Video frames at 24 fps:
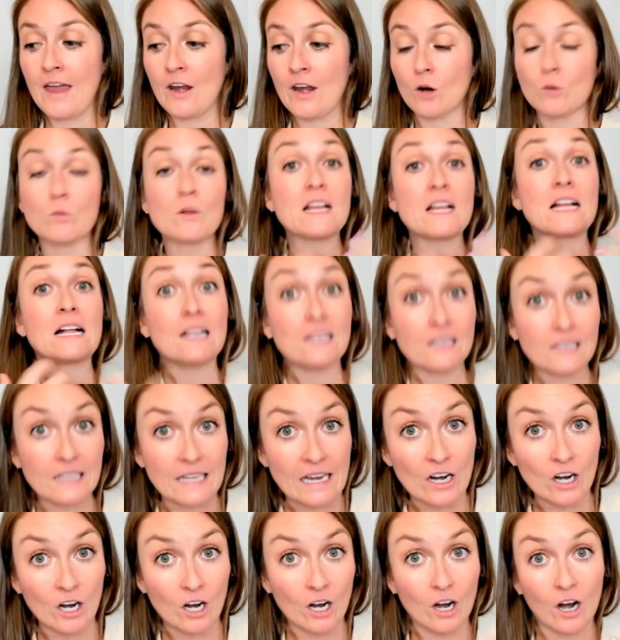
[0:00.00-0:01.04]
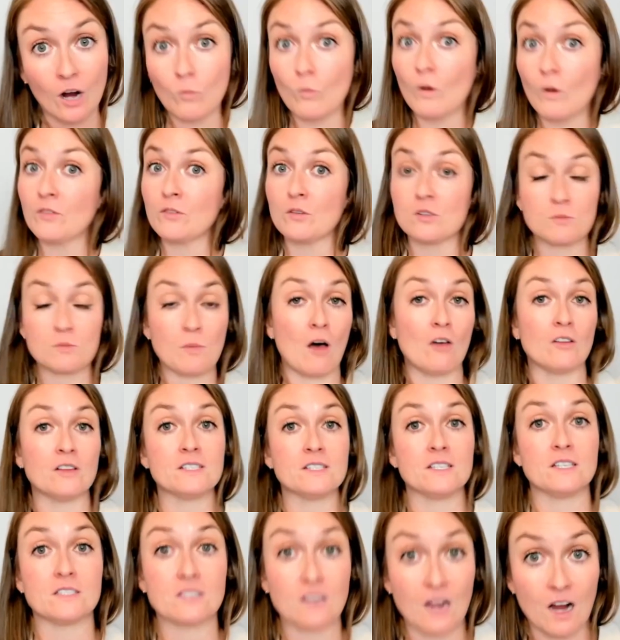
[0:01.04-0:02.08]
we clear on what those
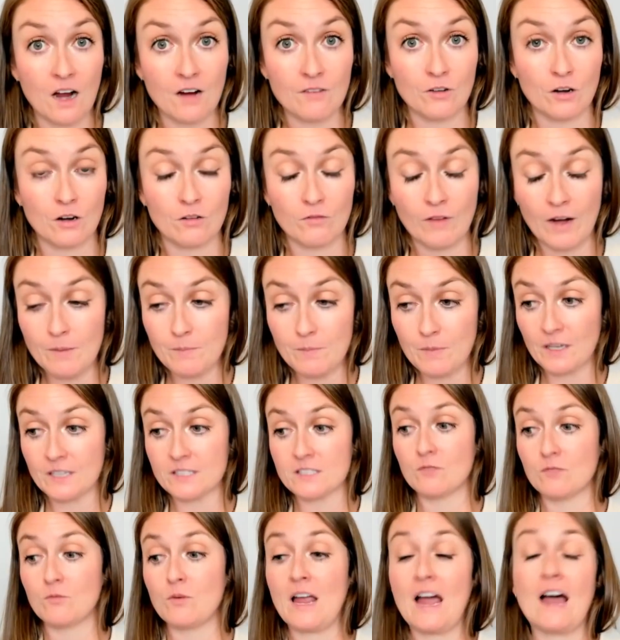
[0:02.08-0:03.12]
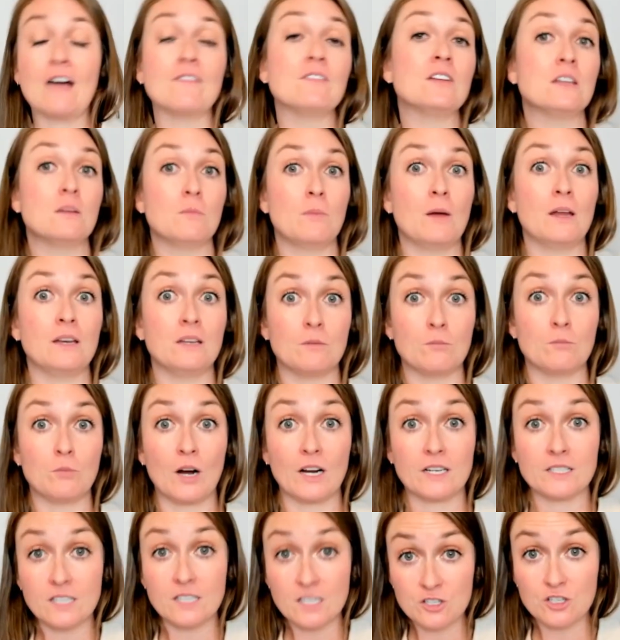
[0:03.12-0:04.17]
policies cover, right? Because if we have independent
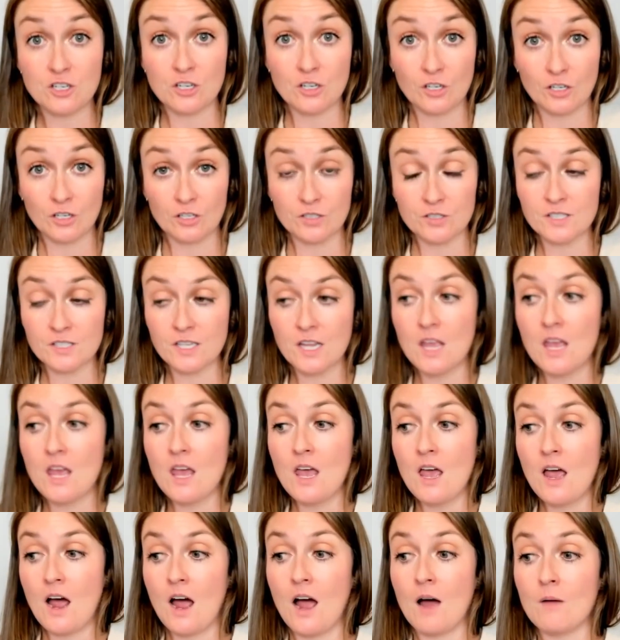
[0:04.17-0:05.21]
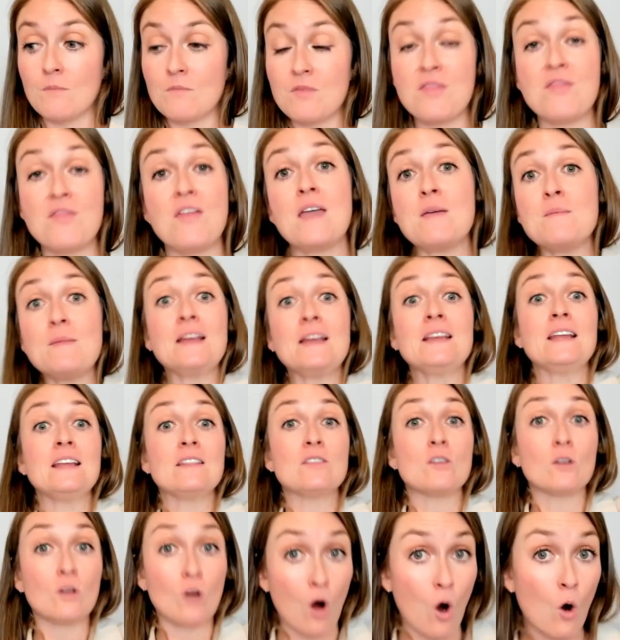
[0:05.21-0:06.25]
practitioners, they may need
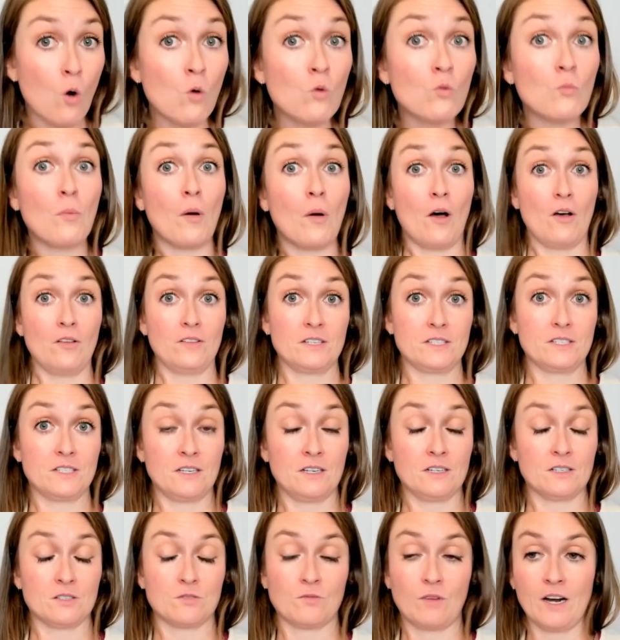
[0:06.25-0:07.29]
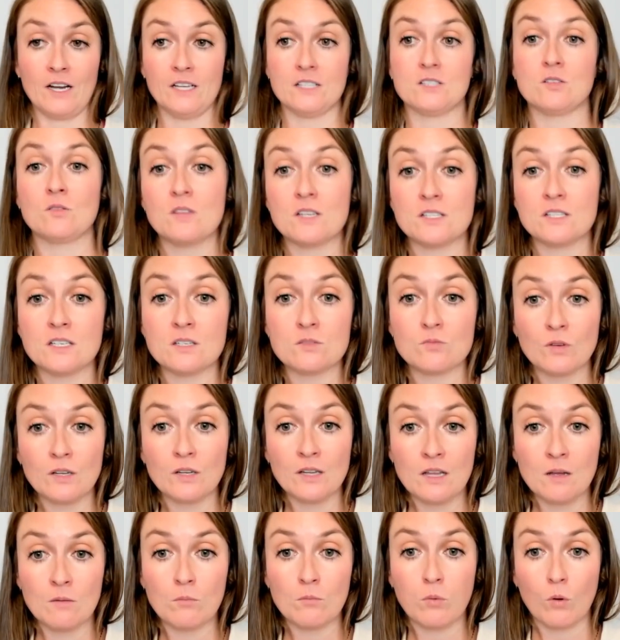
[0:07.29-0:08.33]
their own policies, right? So this is
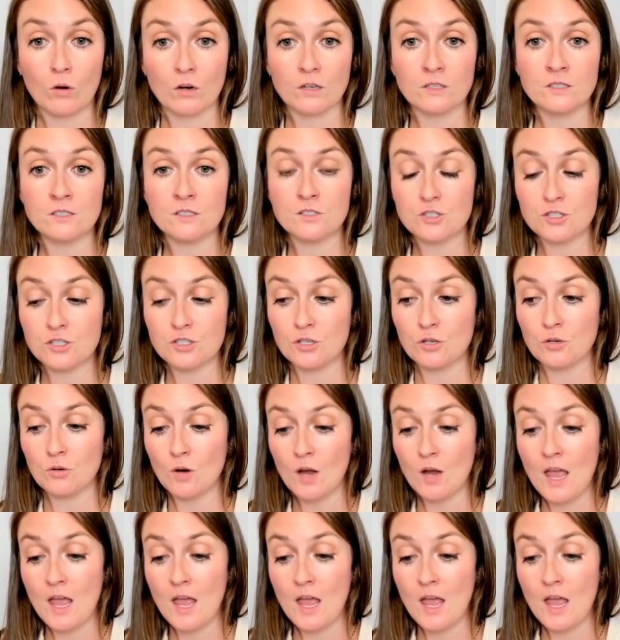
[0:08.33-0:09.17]
really important to